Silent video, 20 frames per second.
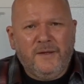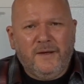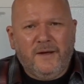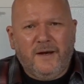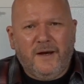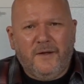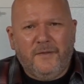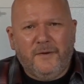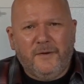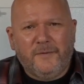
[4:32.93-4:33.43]

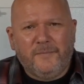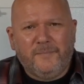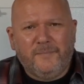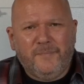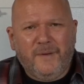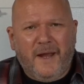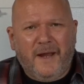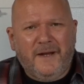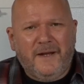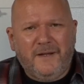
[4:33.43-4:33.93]
they're
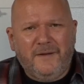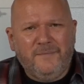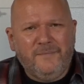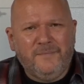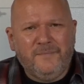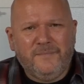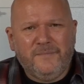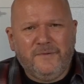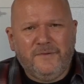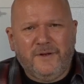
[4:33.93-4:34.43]

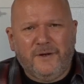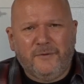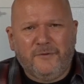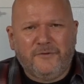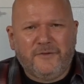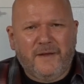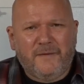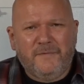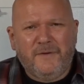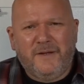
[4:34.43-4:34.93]

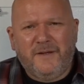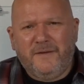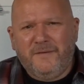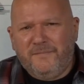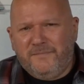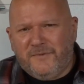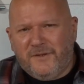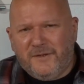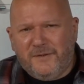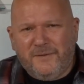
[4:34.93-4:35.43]

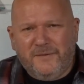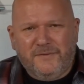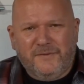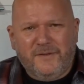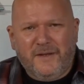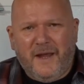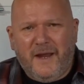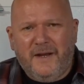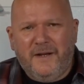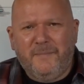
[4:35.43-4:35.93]
70 to
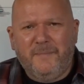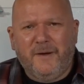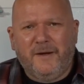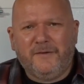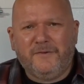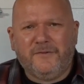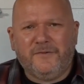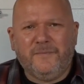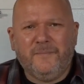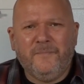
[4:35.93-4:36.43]

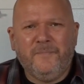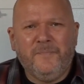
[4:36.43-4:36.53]
$80.